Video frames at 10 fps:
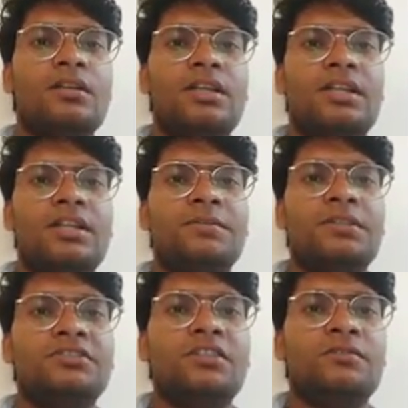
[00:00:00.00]

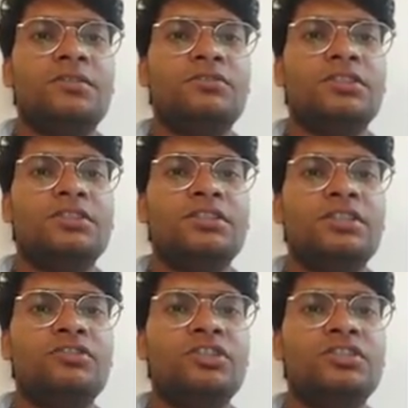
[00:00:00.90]
Definition of leverage:
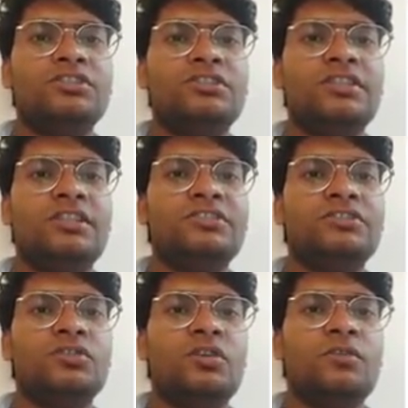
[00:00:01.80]
leverage is the
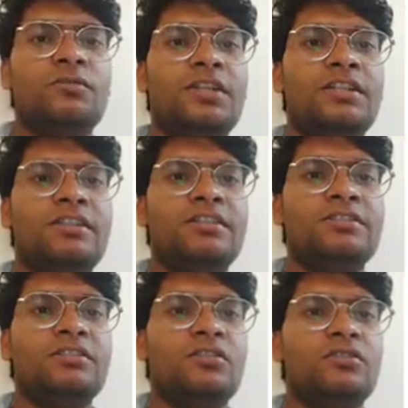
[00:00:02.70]
ratio of net
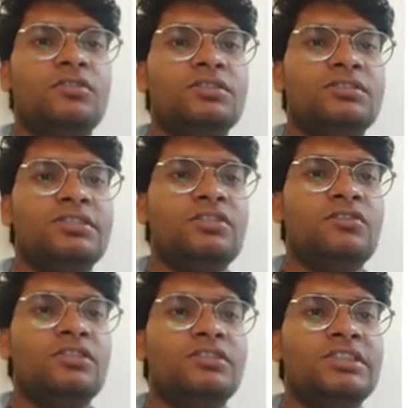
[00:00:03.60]
return on
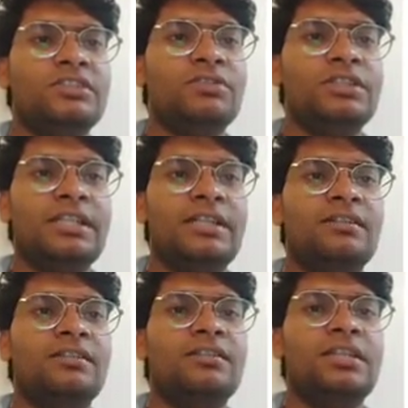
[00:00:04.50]
shareholders' equity
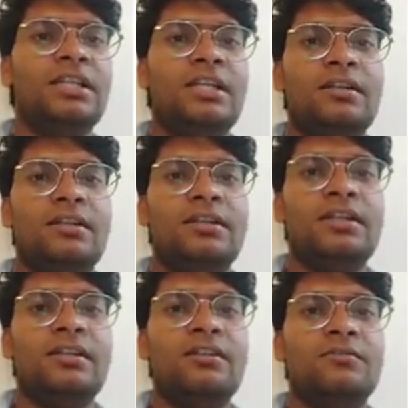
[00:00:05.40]
and the net
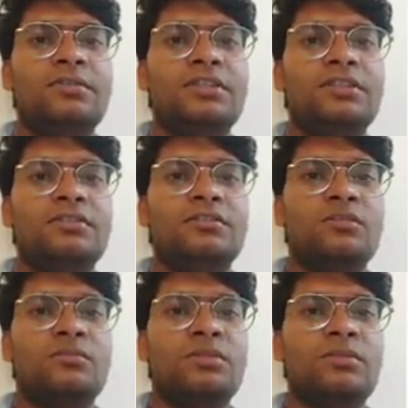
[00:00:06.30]
rate of return
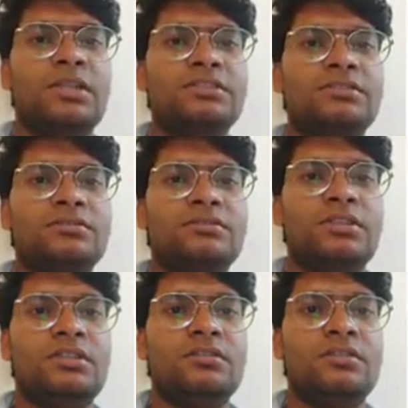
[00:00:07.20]
compromise
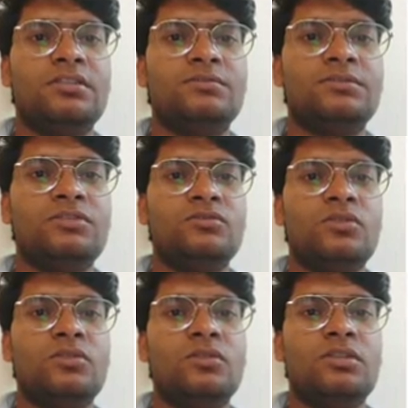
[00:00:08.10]
consumption to
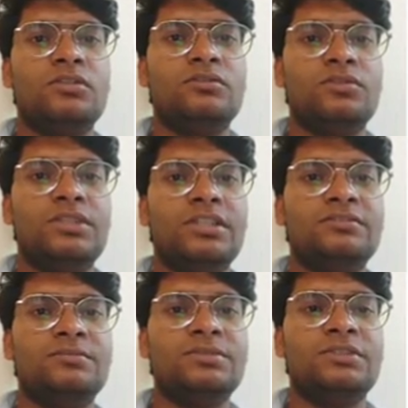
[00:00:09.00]
according
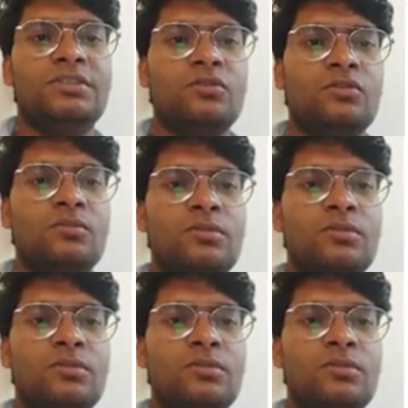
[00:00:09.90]
GSB and home.